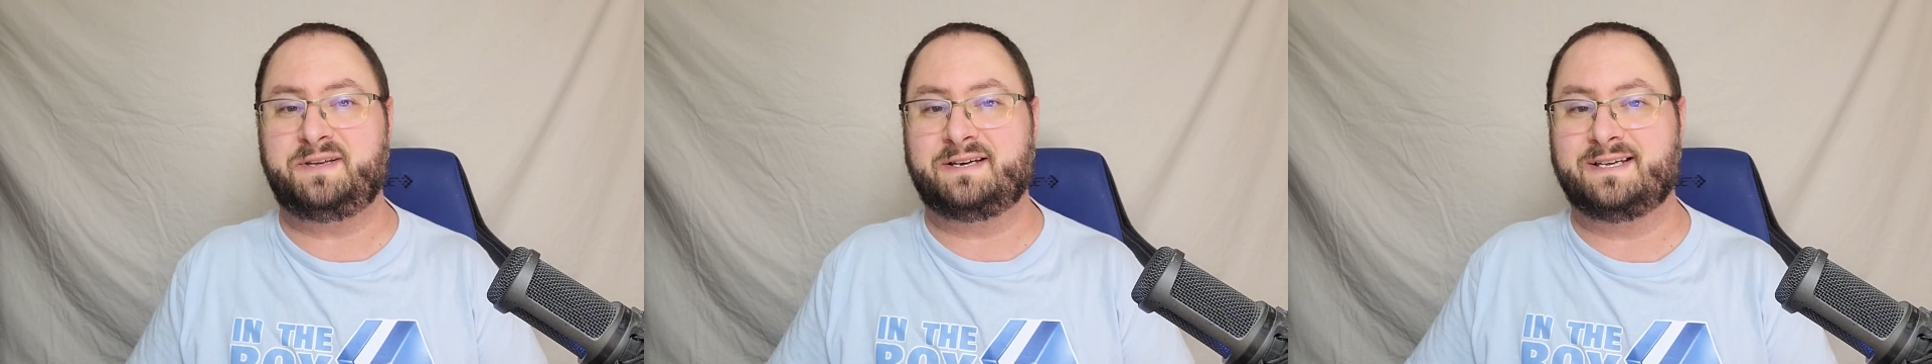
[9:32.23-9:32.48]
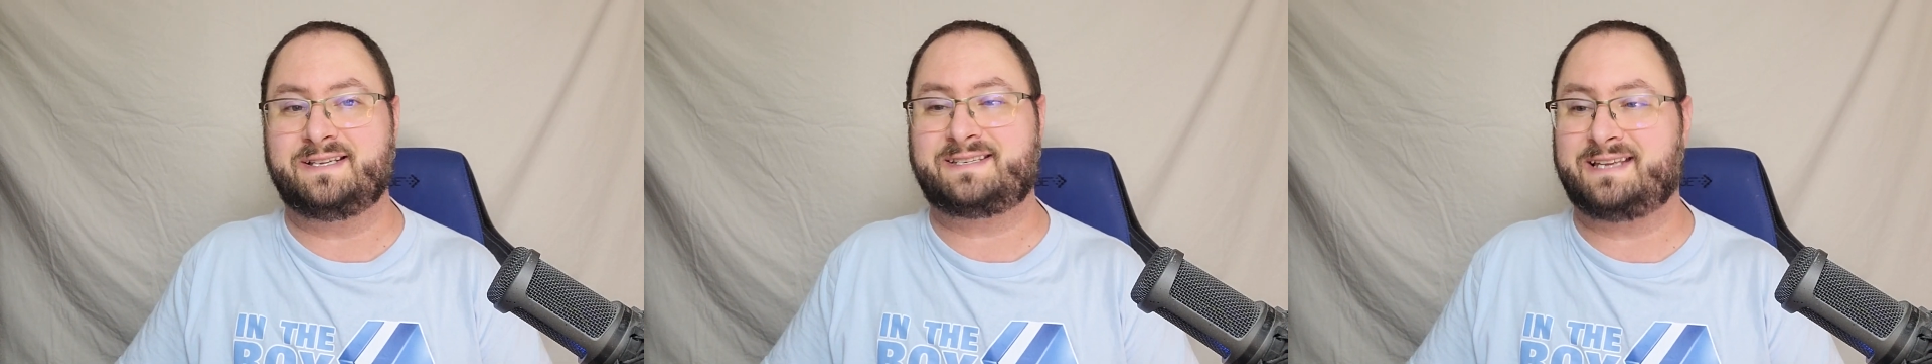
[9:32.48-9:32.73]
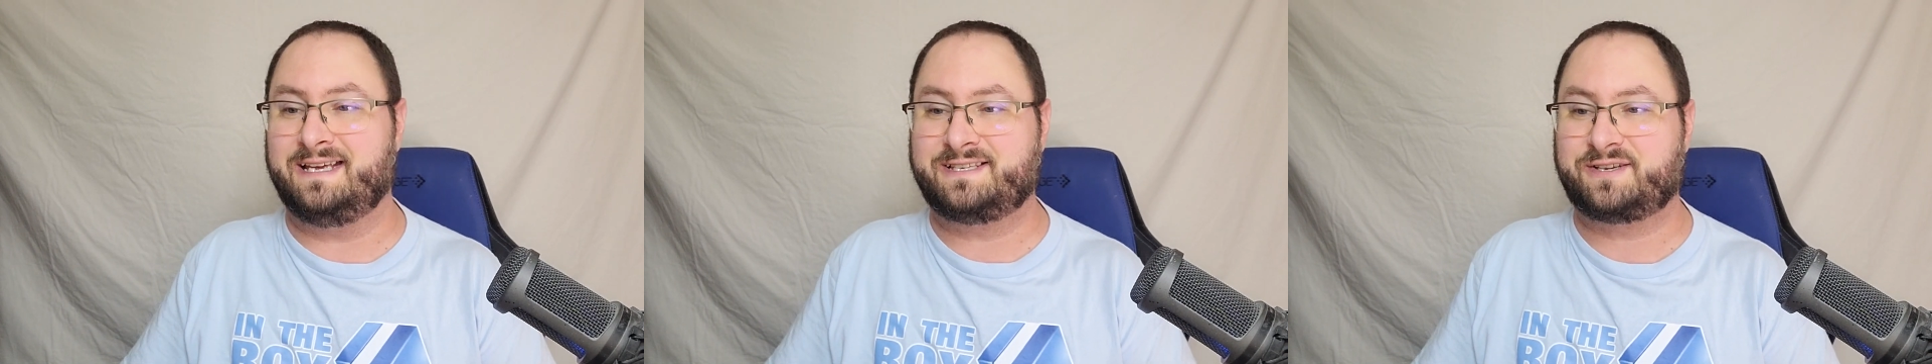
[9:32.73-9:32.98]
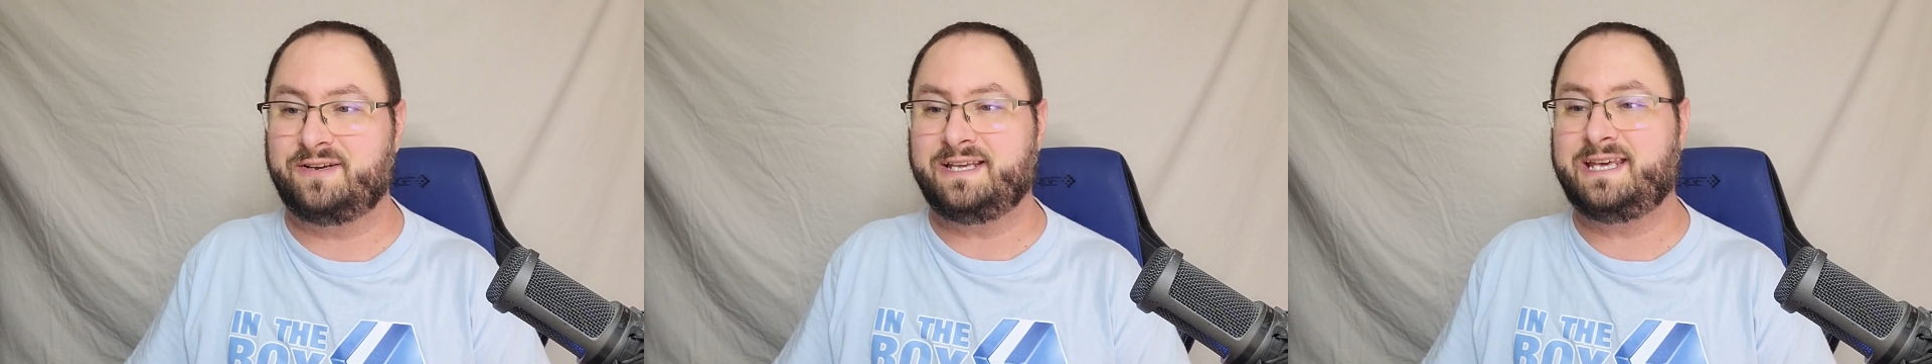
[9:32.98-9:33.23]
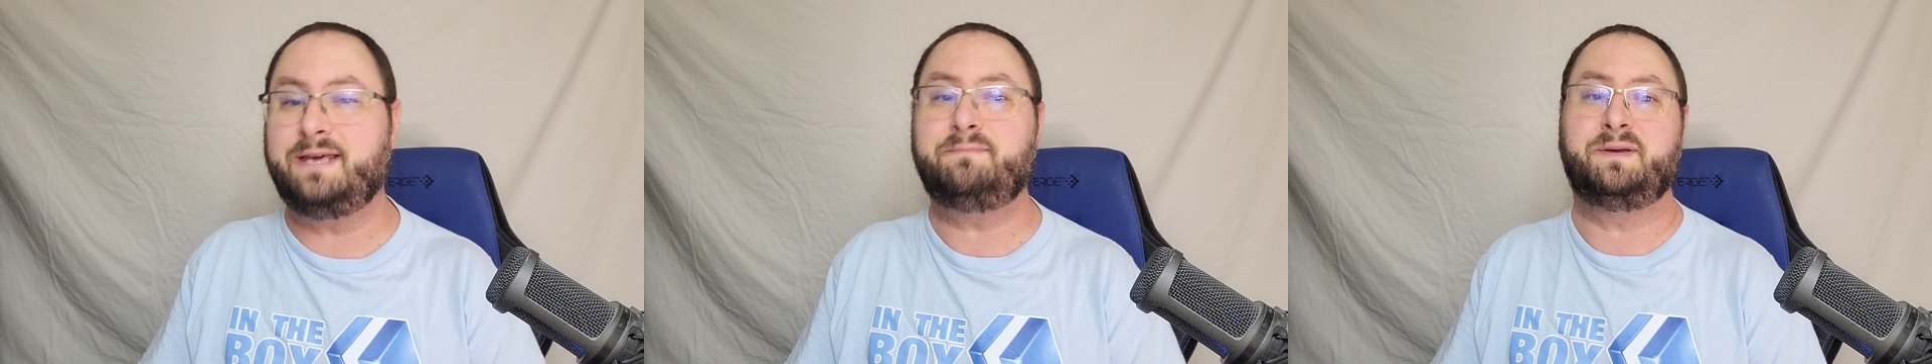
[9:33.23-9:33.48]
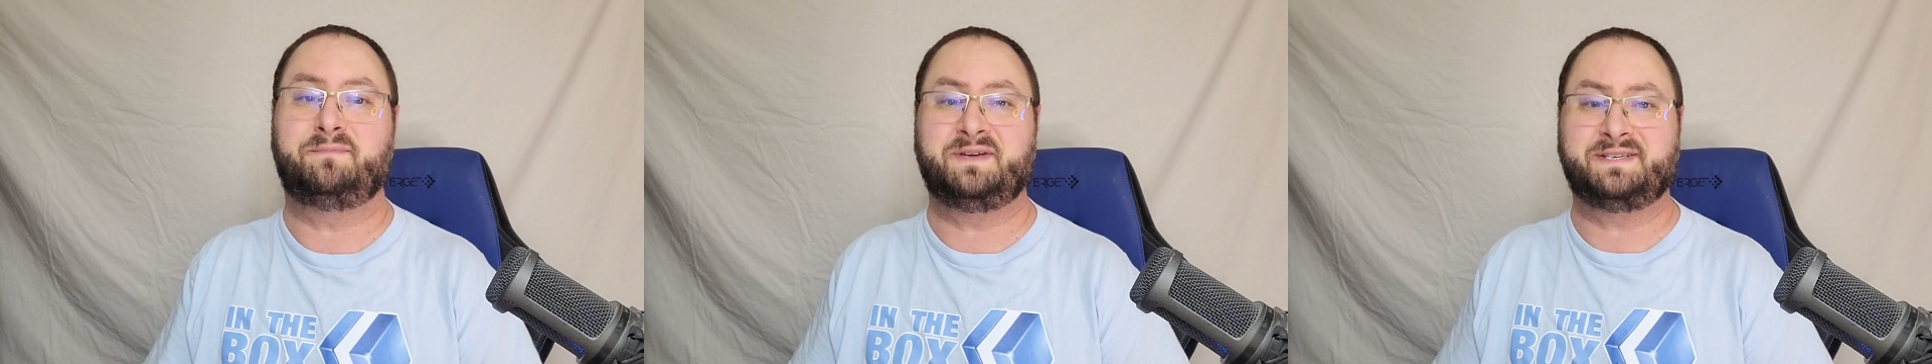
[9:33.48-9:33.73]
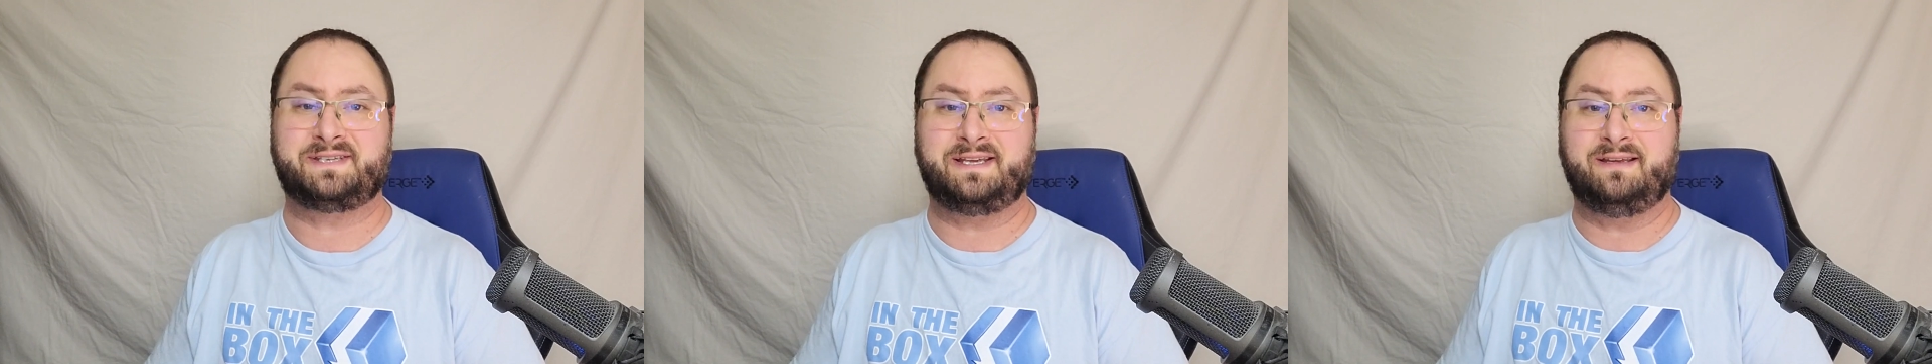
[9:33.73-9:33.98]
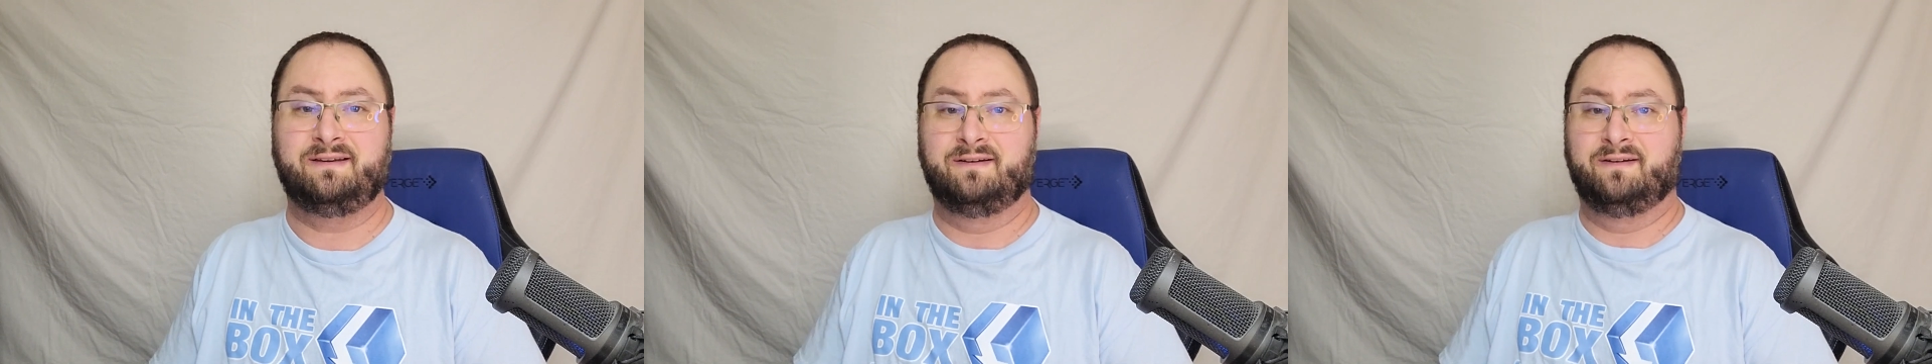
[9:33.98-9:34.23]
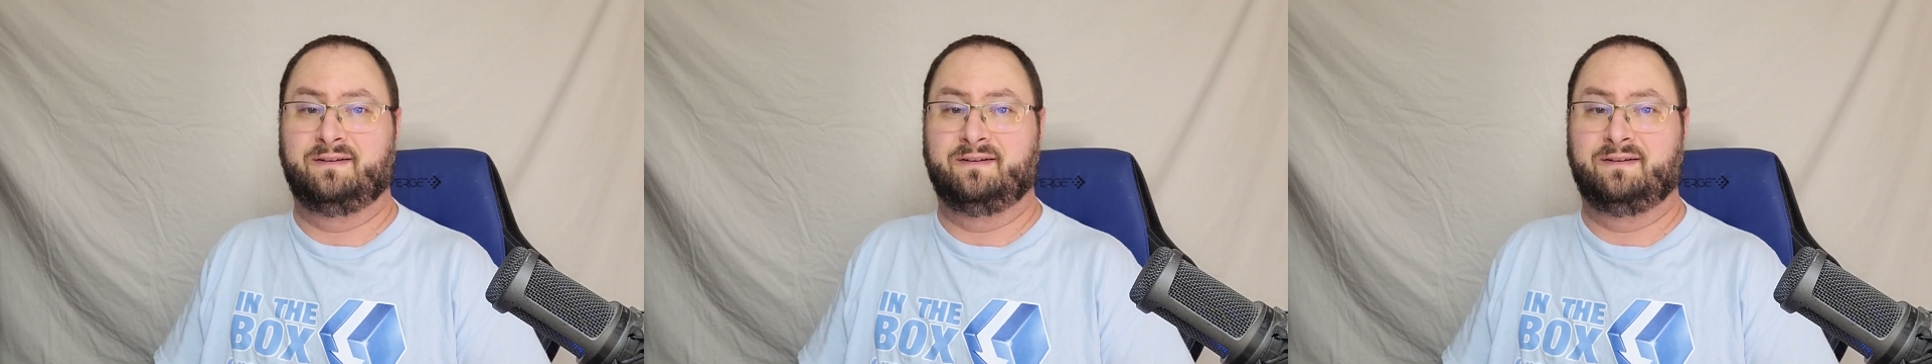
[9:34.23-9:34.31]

because it's going to keep me busy